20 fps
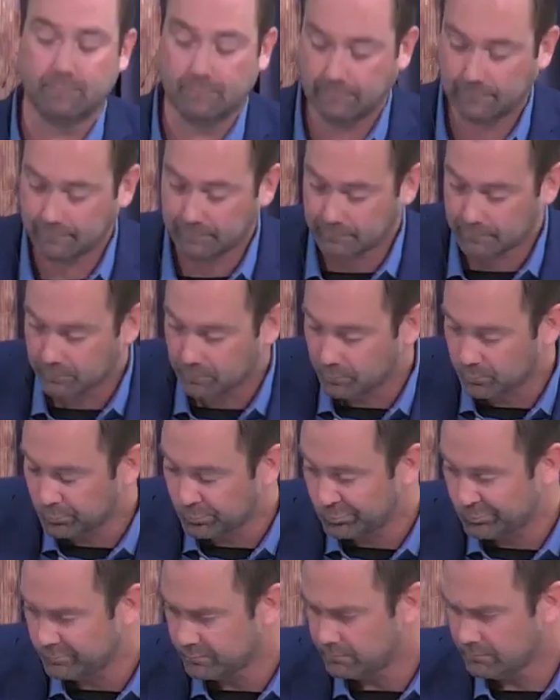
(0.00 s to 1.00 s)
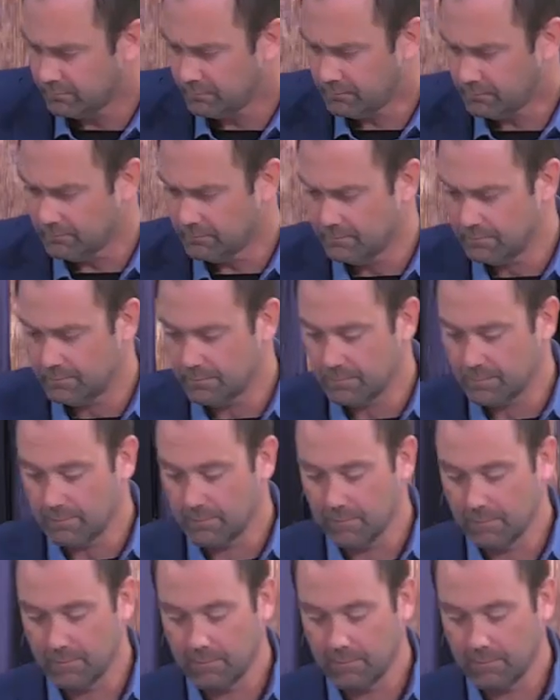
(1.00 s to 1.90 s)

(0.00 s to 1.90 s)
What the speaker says: [no speech]